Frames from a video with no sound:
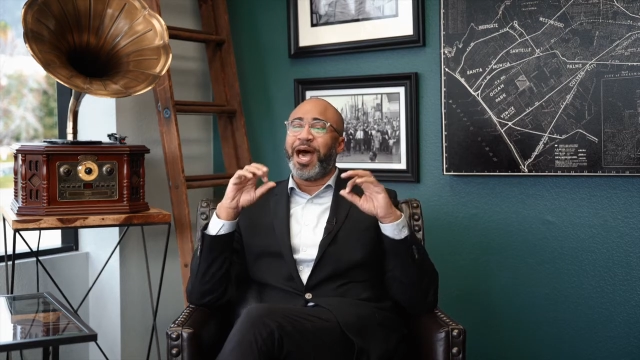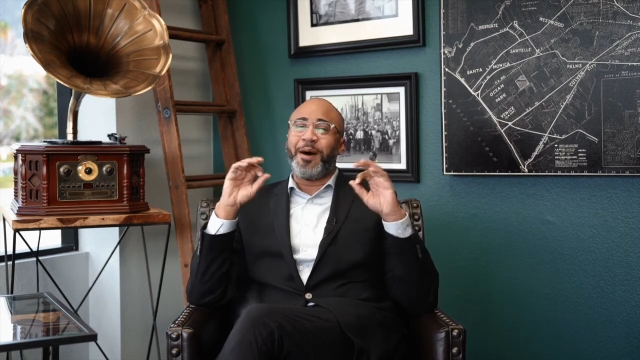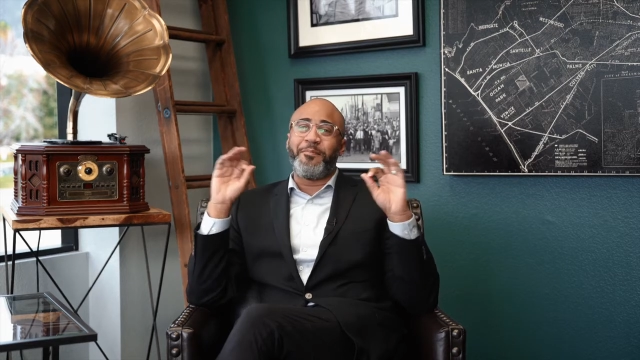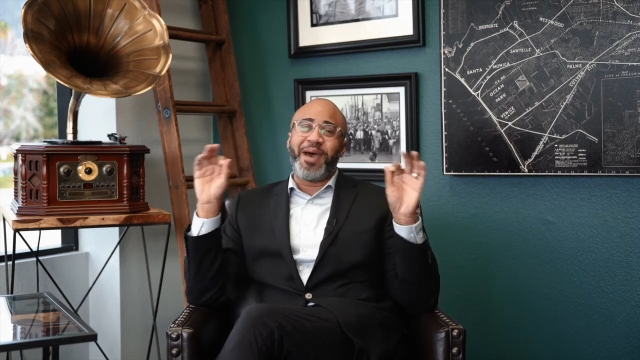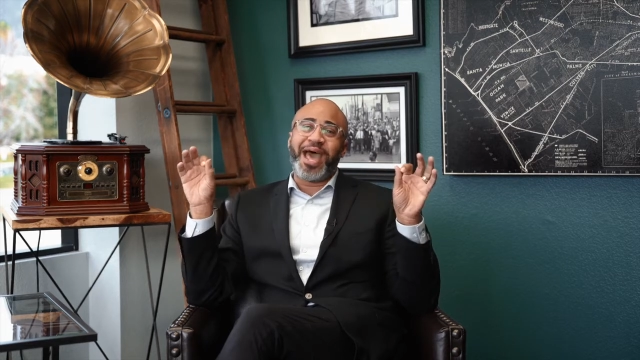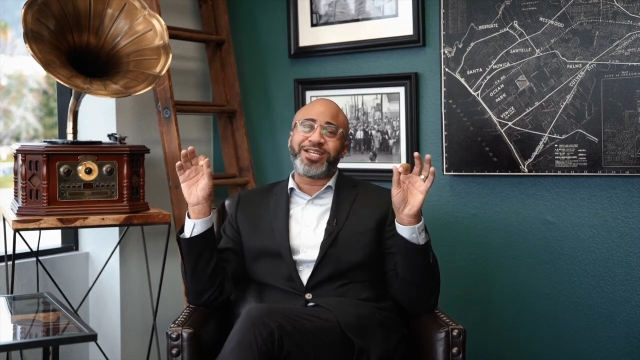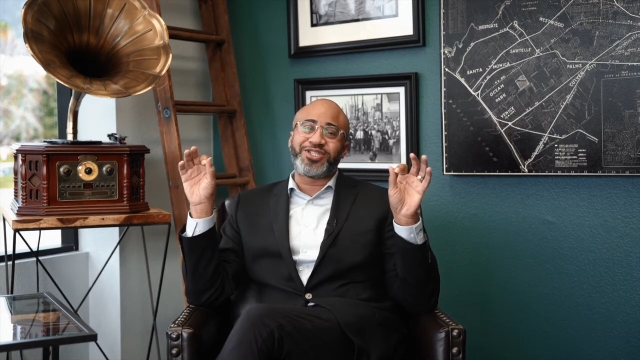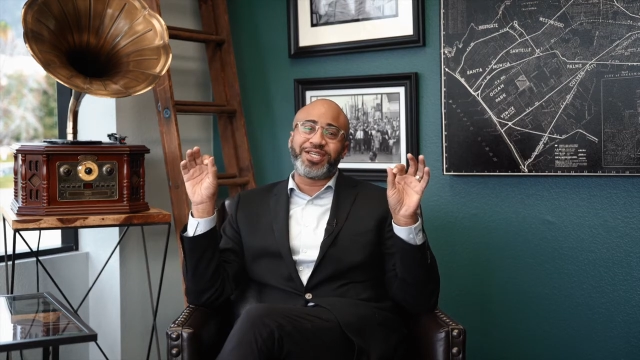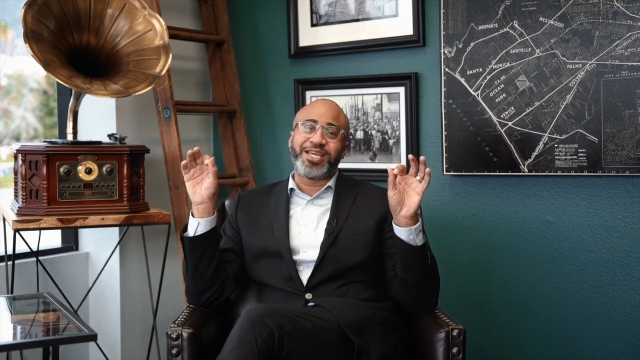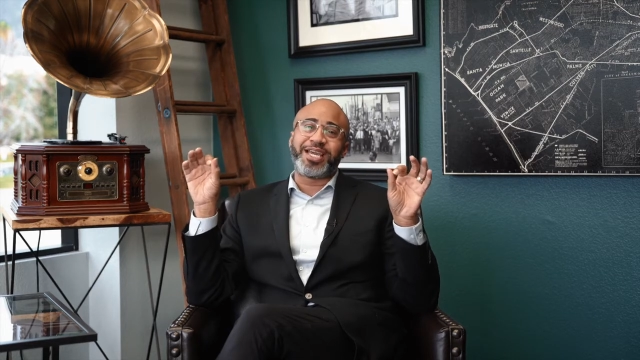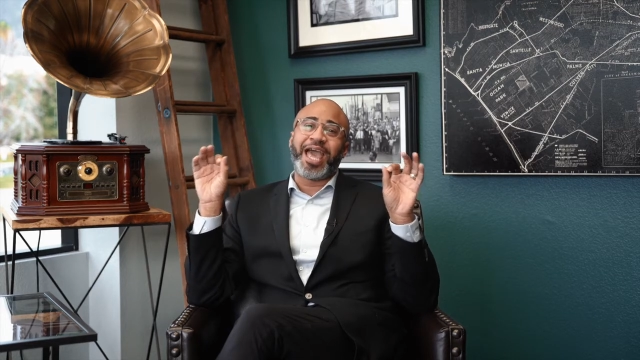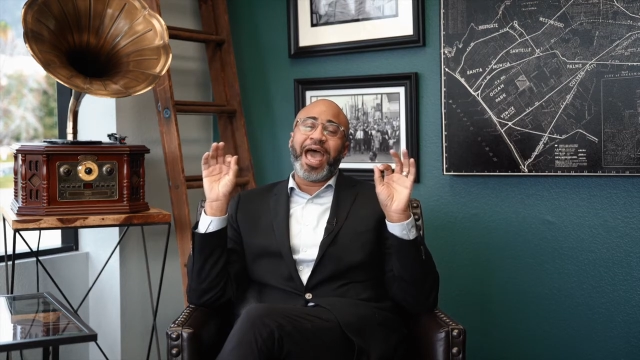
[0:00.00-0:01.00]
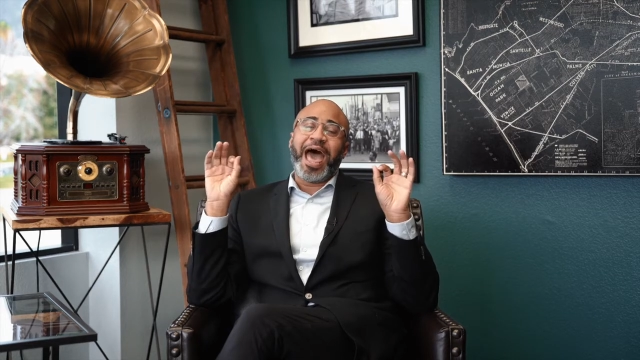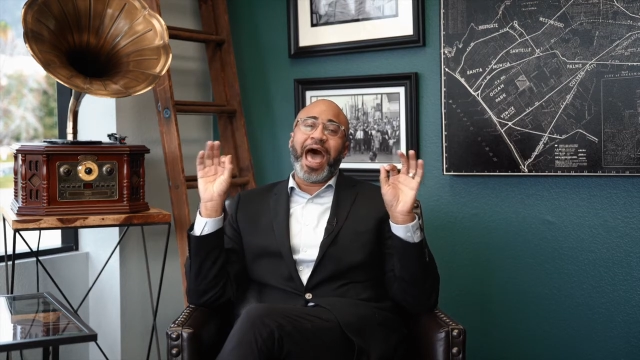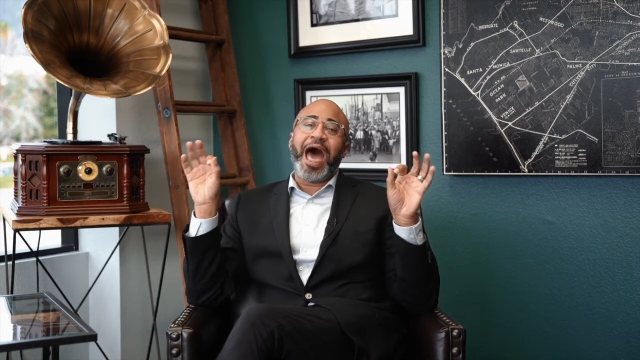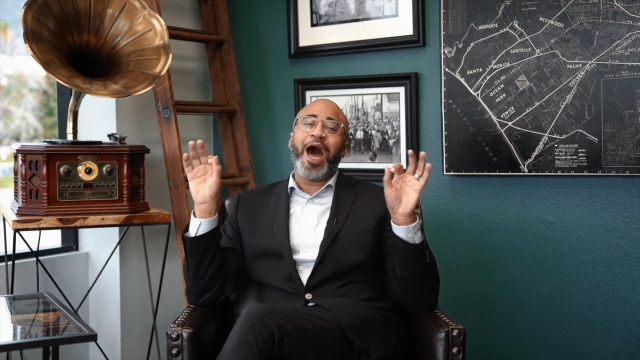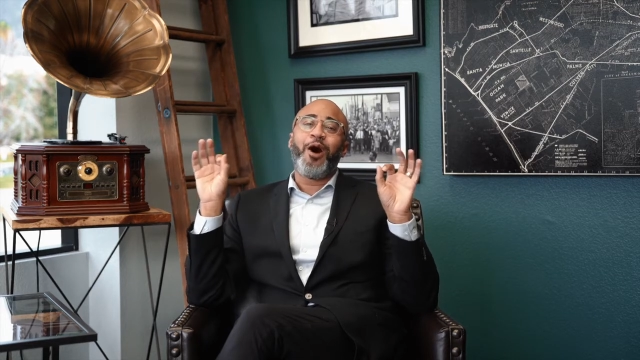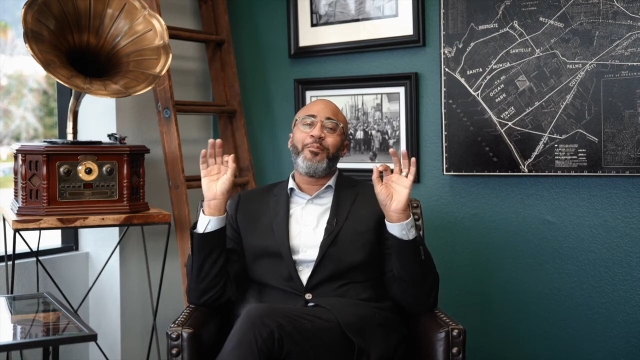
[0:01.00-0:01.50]
imagining,
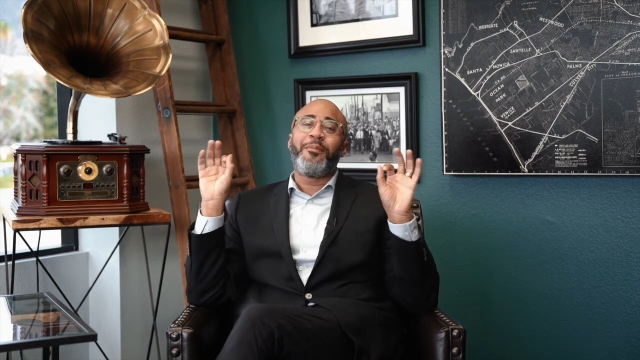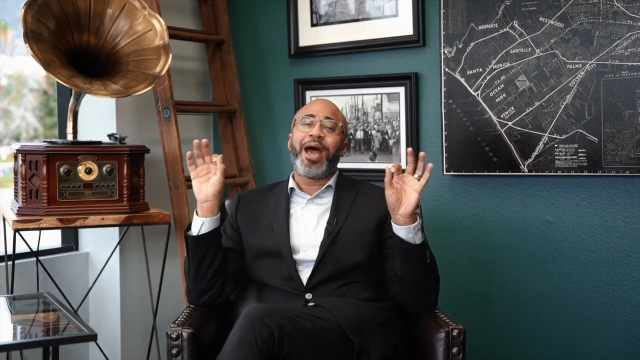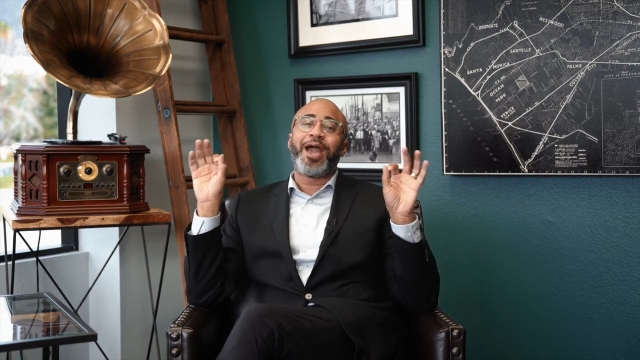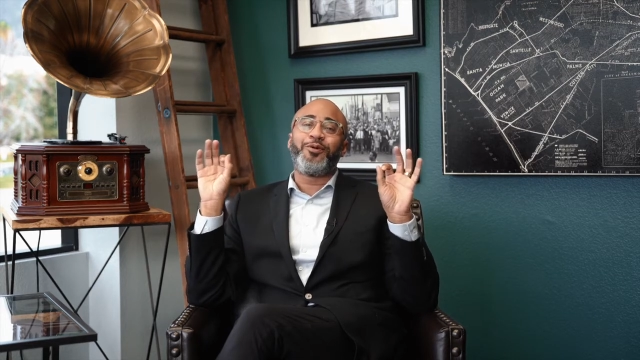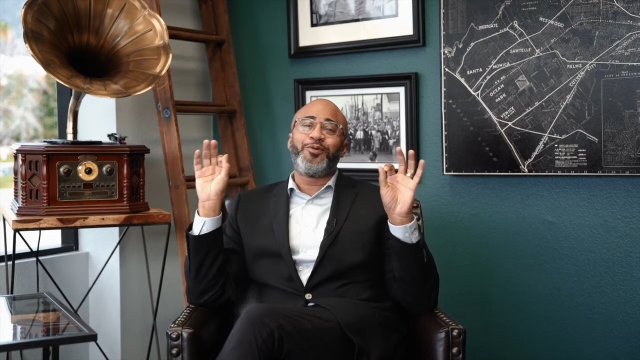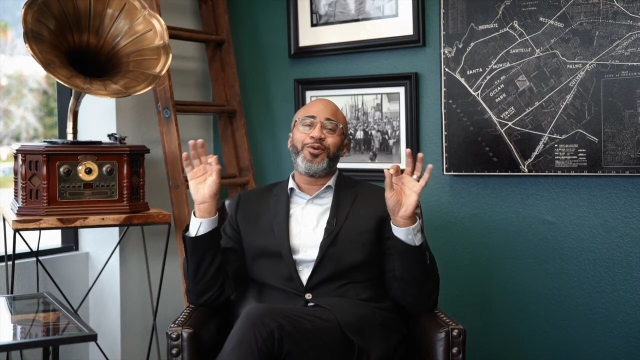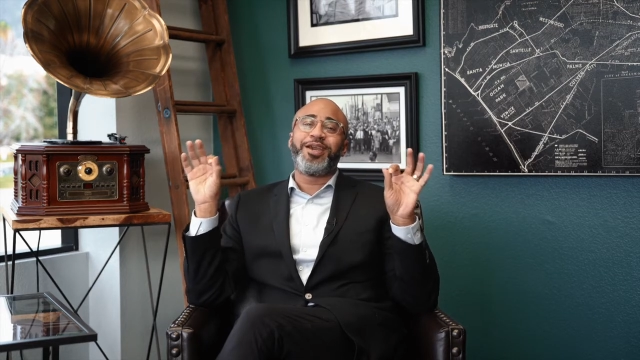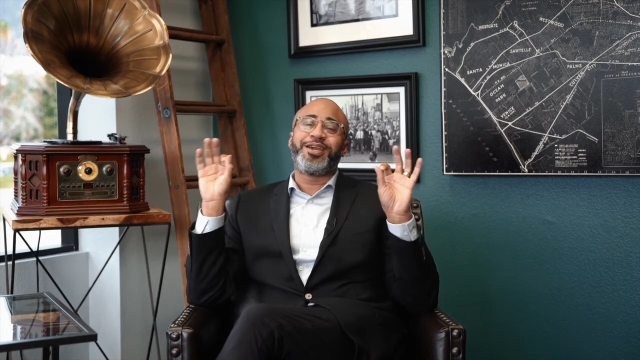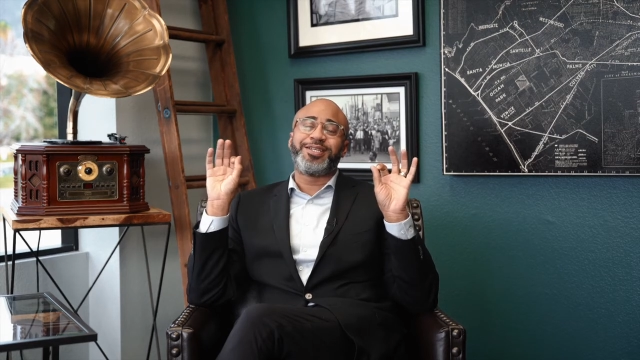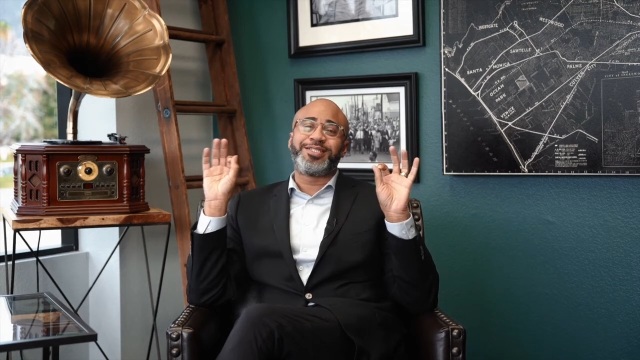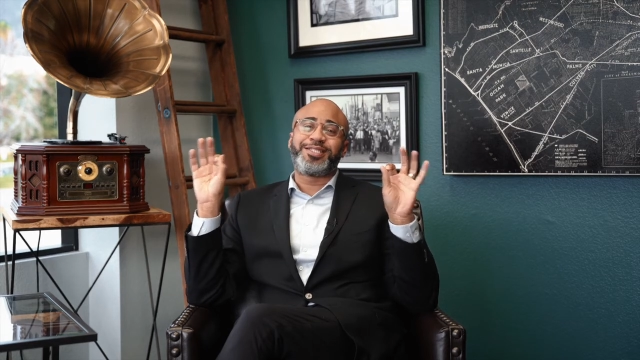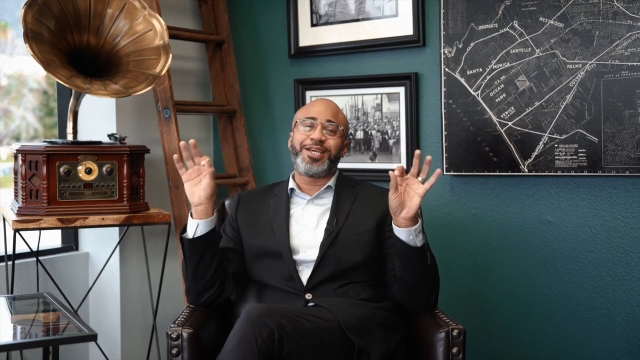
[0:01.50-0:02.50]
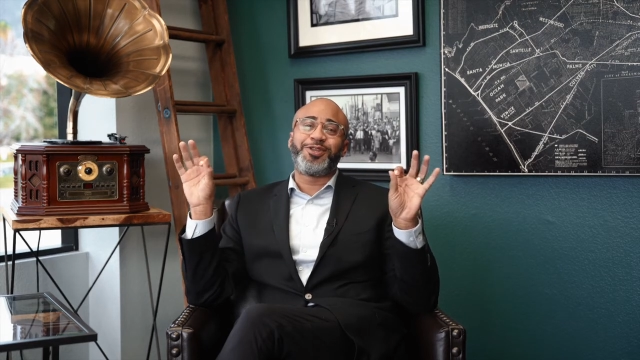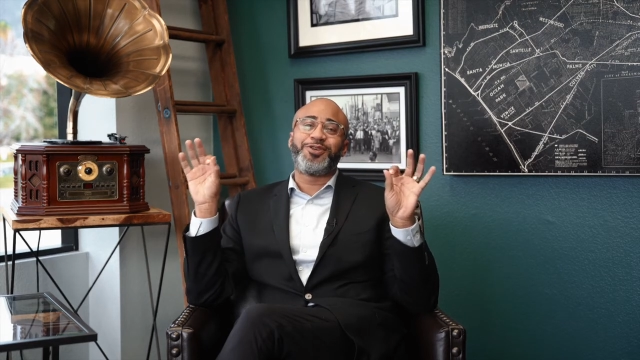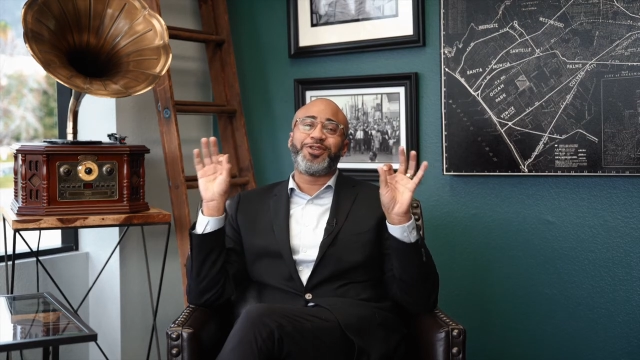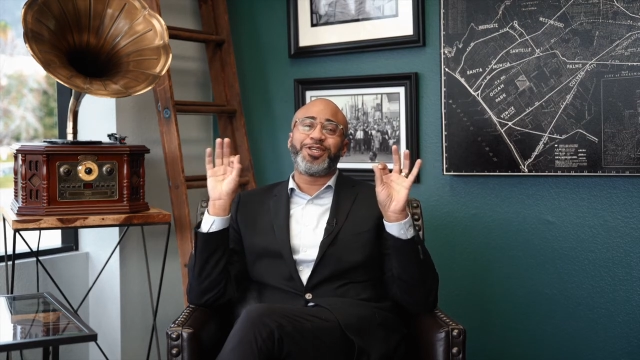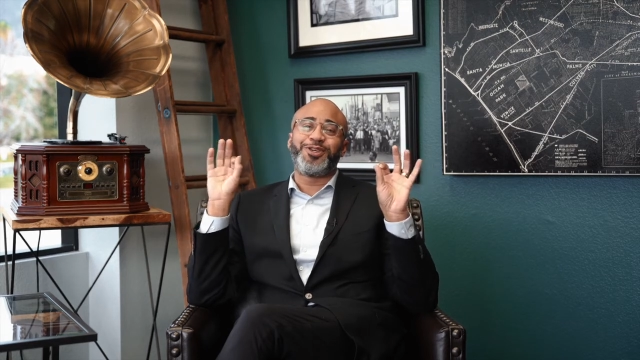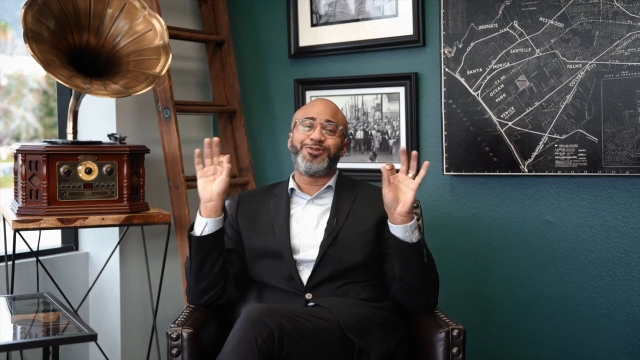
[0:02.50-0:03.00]
how might we
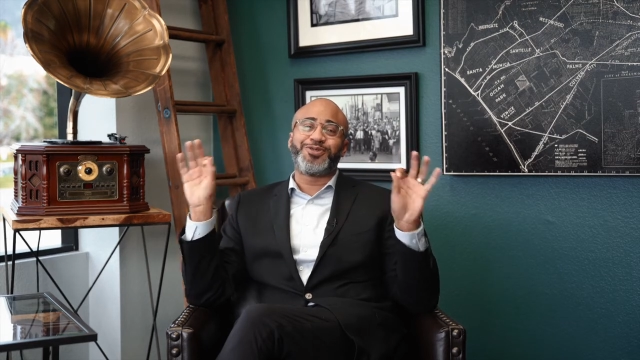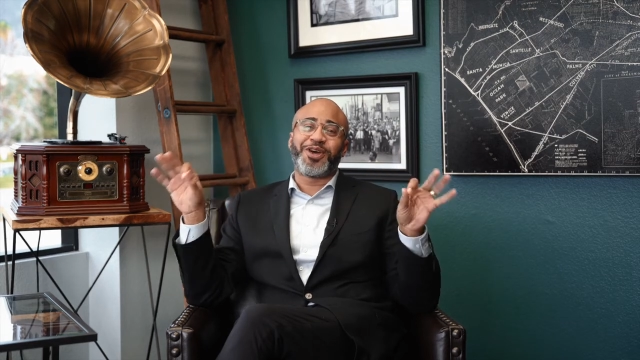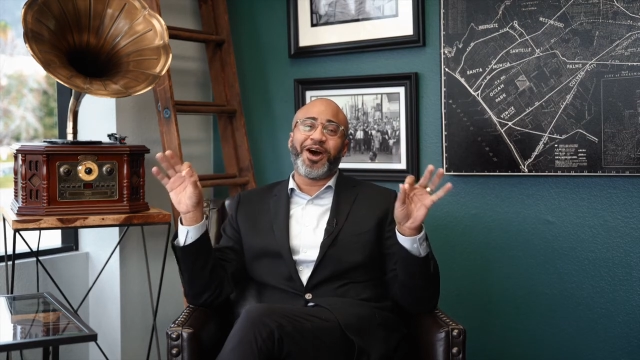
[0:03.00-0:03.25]
continue to use